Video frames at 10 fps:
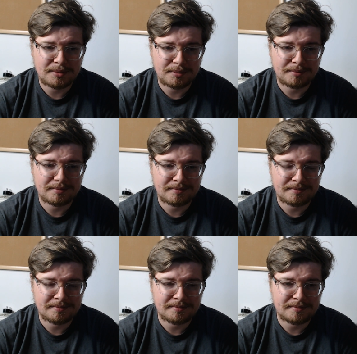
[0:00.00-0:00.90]

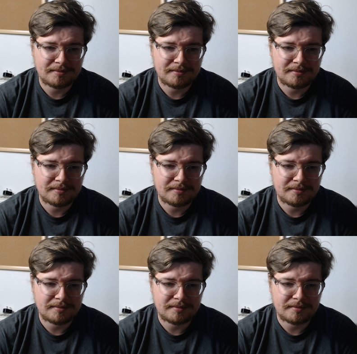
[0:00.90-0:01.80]

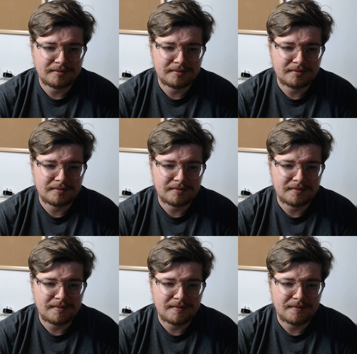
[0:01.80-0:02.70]

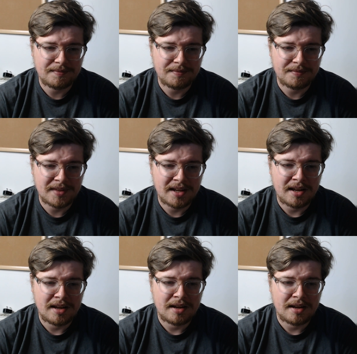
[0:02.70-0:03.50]
Nobody speaks.